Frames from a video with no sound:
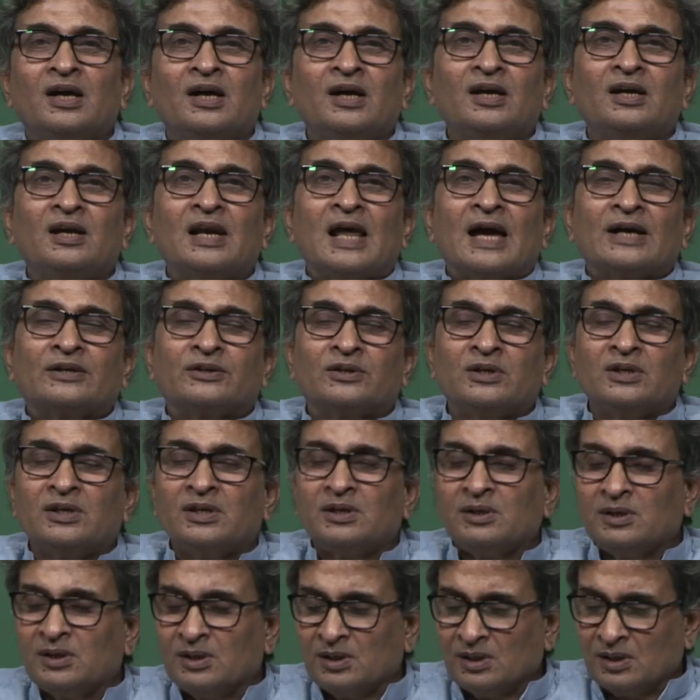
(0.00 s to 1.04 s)
It will
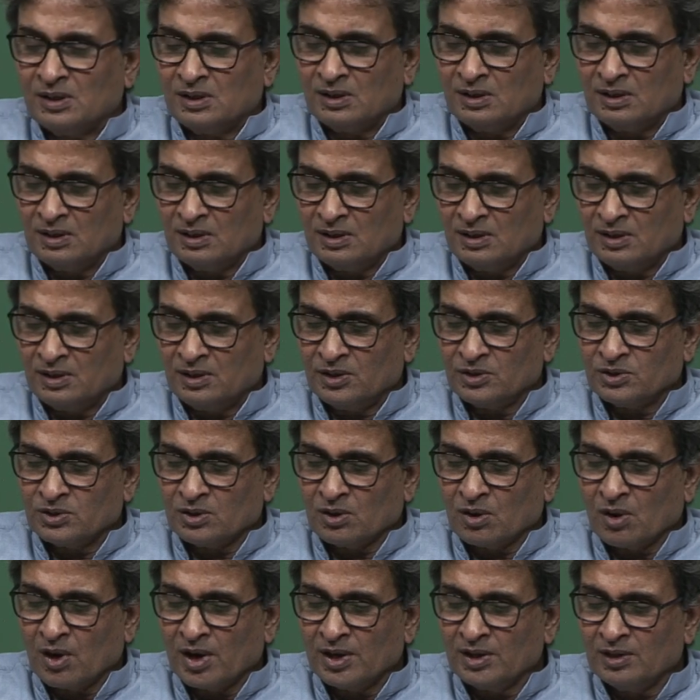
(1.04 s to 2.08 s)
actually
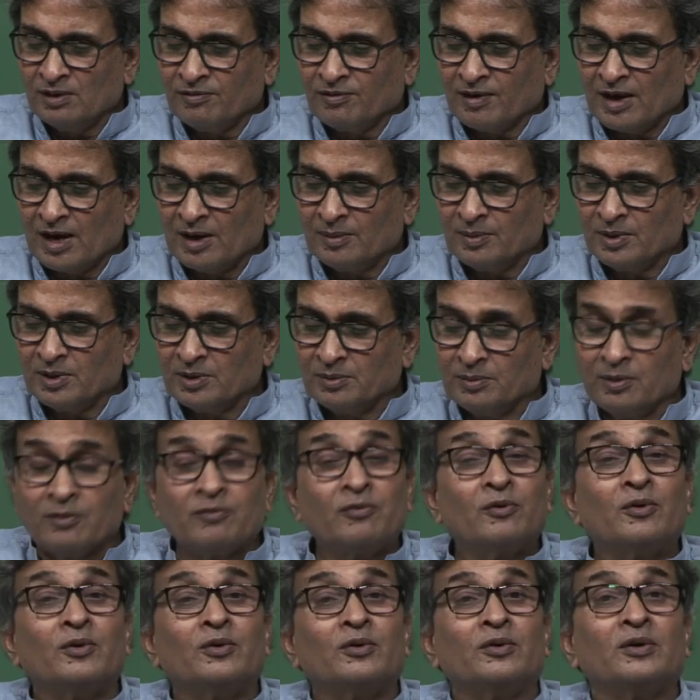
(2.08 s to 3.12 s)
destroy the fiber
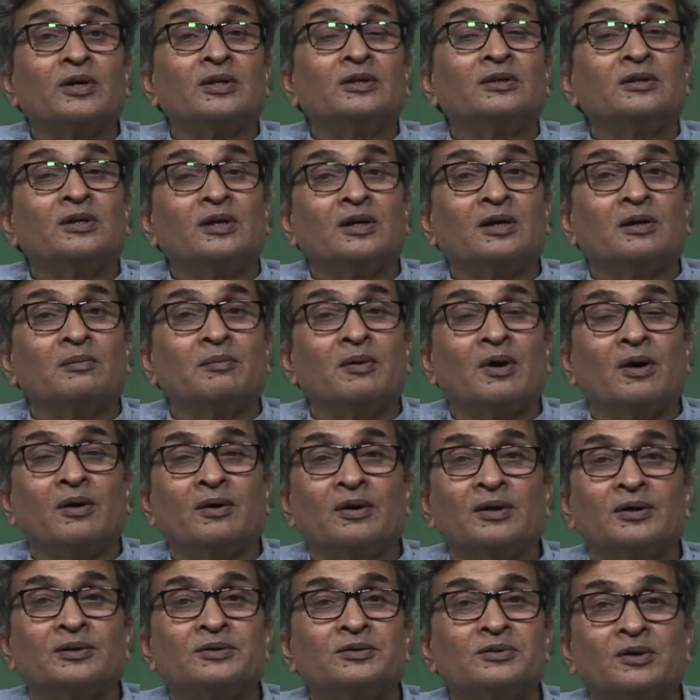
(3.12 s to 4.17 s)
before you can think about
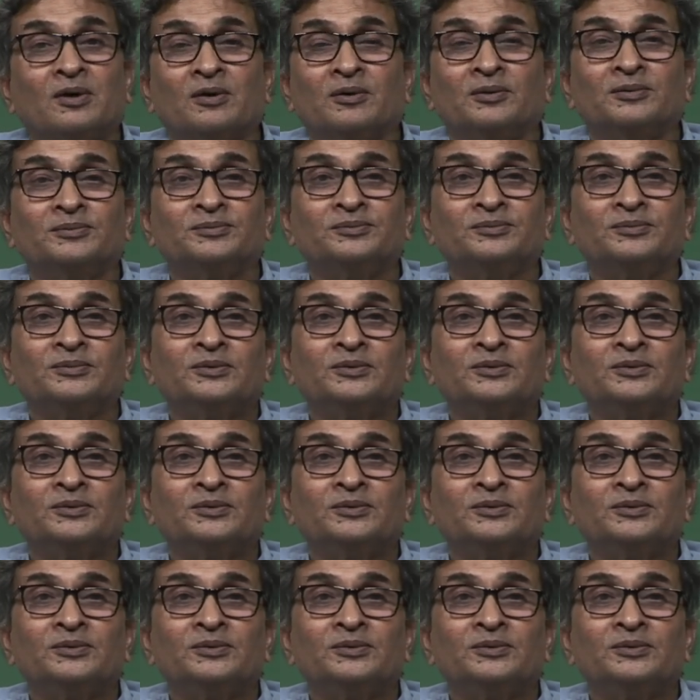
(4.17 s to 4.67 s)
it. So,